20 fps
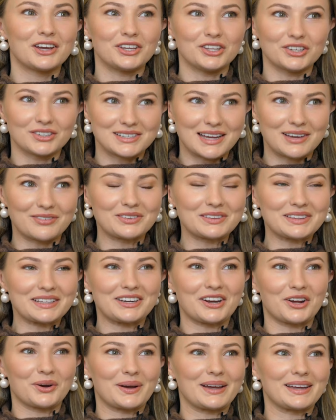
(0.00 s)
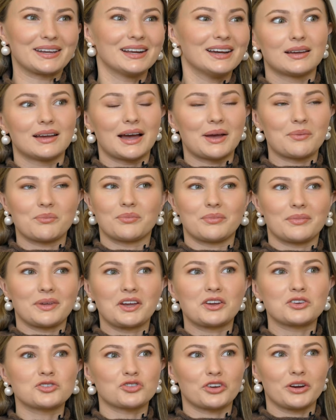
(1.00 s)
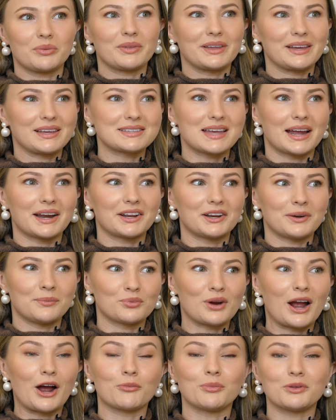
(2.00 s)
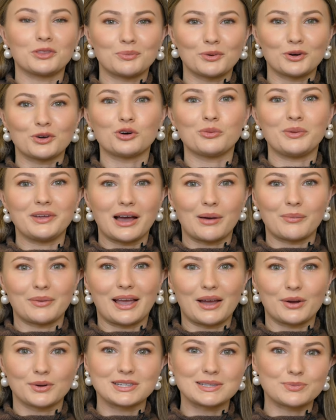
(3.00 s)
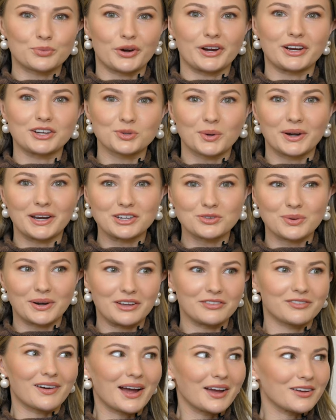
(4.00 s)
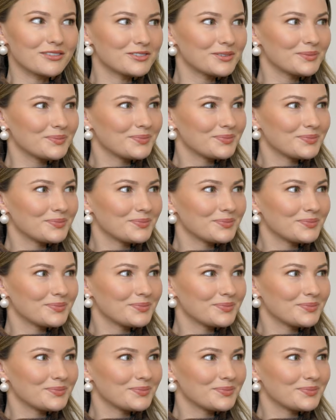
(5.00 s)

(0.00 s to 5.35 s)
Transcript: You'll definitely know it. I'm extremely excited and proud, but the book will be coming out spring 2025.